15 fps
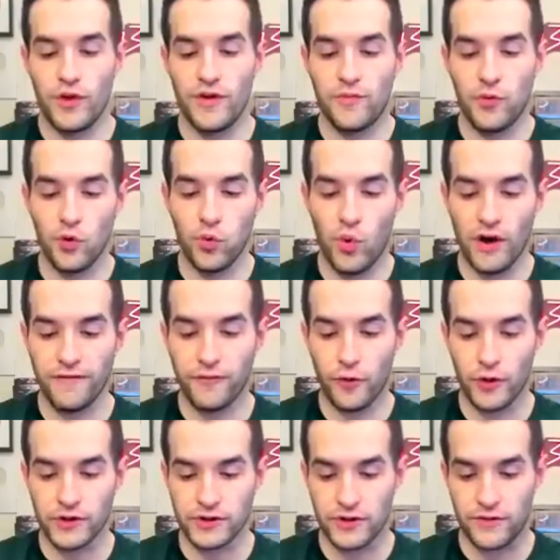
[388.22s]
We have pulled 1
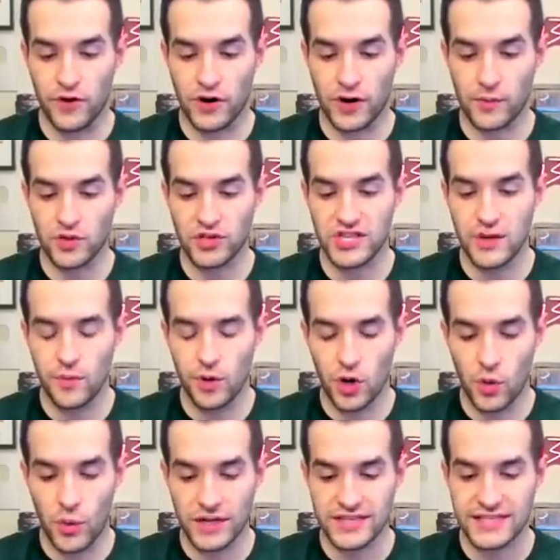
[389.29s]
foil so far. Number
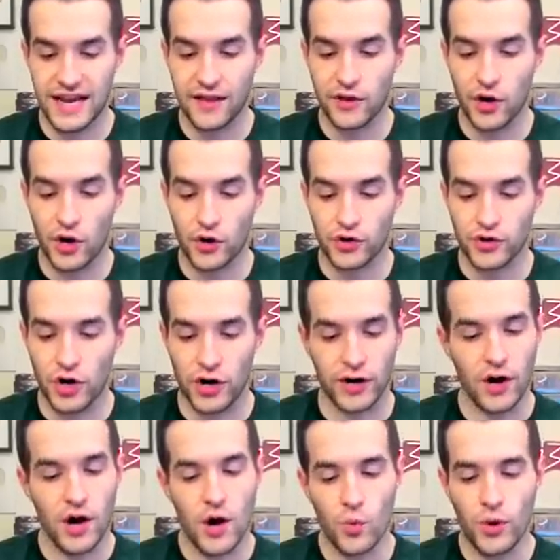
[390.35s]
C101, Silent Honor
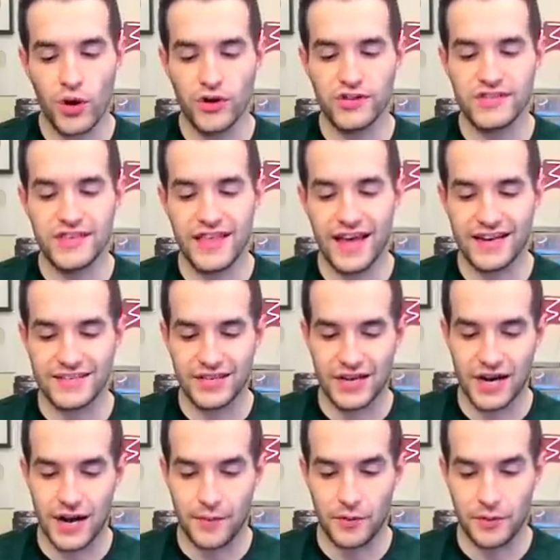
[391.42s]
Dark. Weird to see that as a
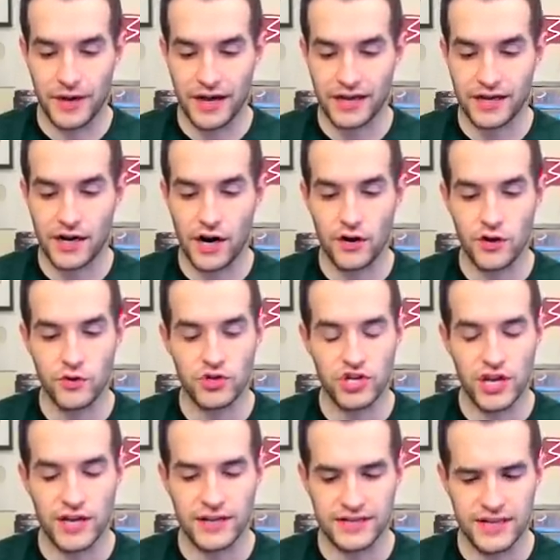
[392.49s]
common. We got
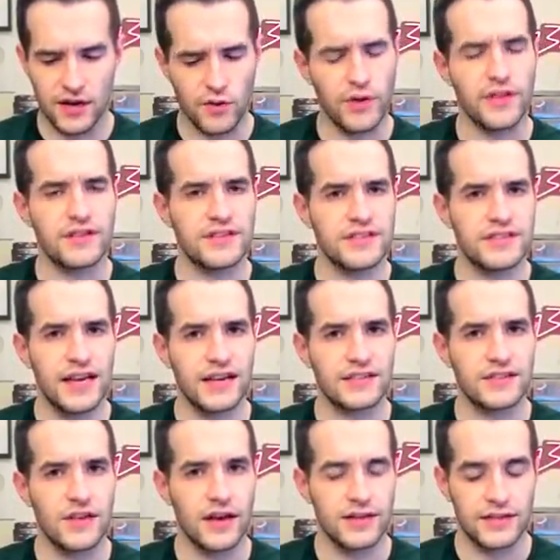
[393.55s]
Karyushin. Okay, it's the second
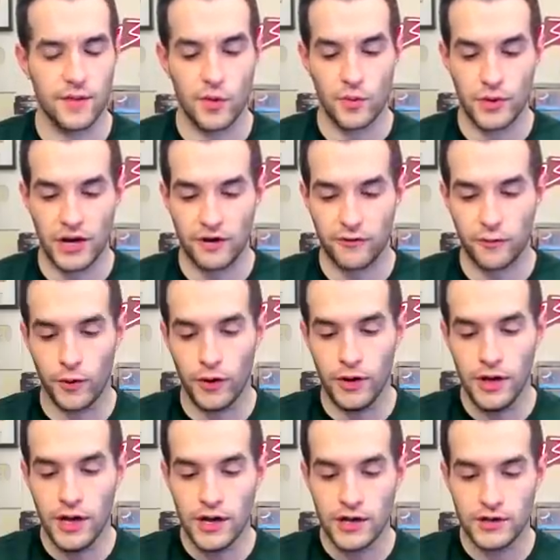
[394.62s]
slot. Does that mean we got a foil?
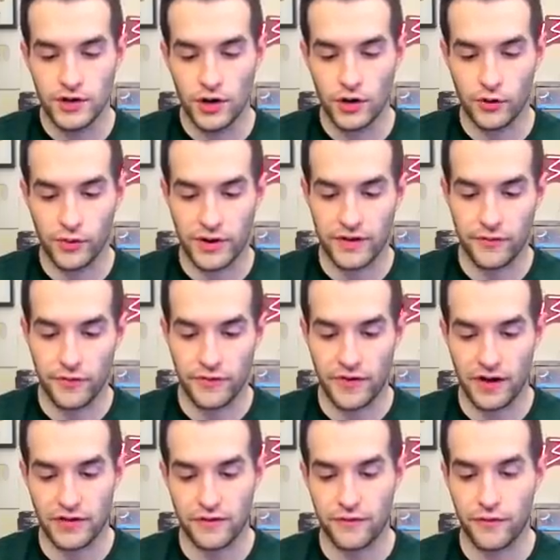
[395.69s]
Dark Reef. We've
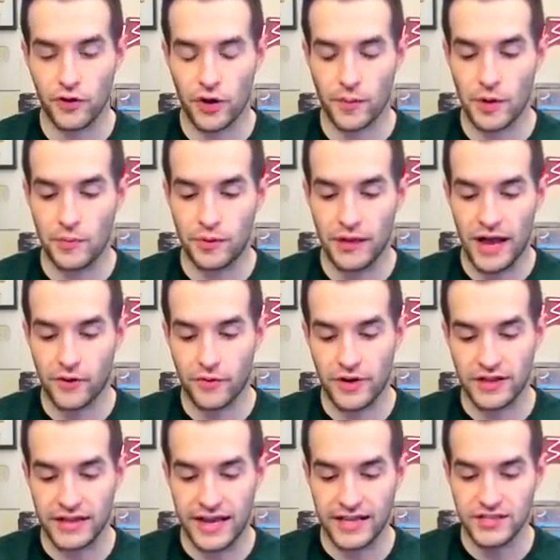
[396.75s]
got the Full Armored Black
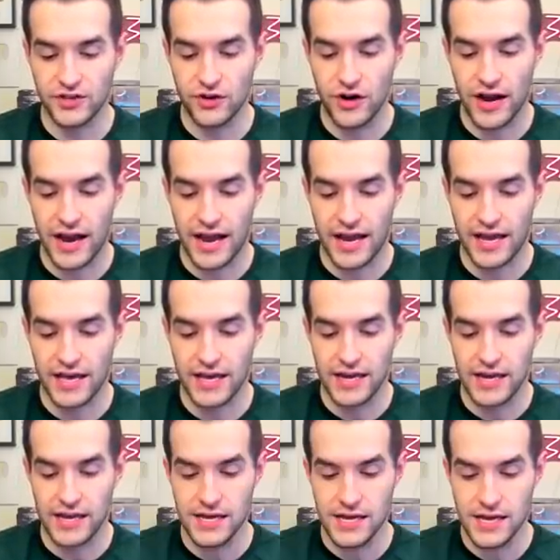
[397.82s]
Ray Lancer
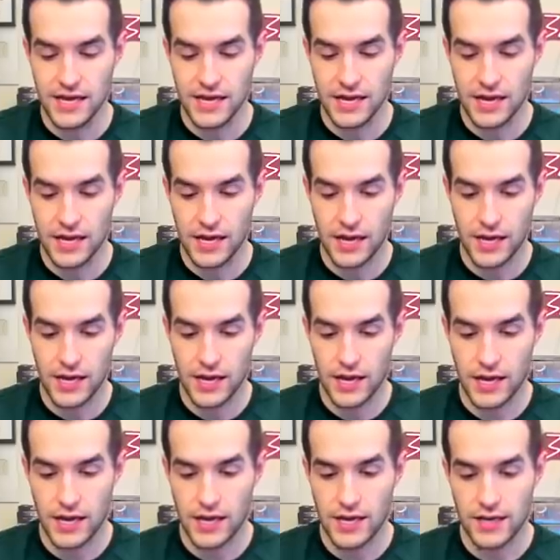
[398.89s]
and
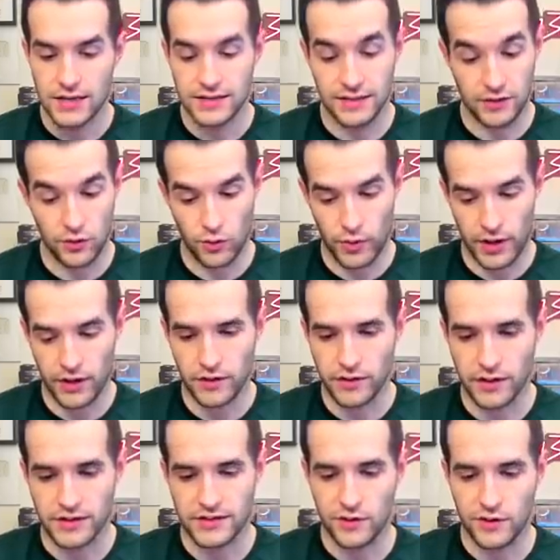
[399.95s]
Citadel Whale.
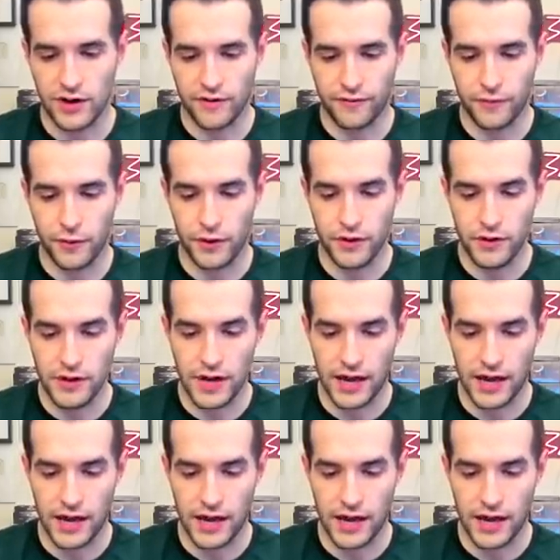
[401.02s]
Okay, still not a foil.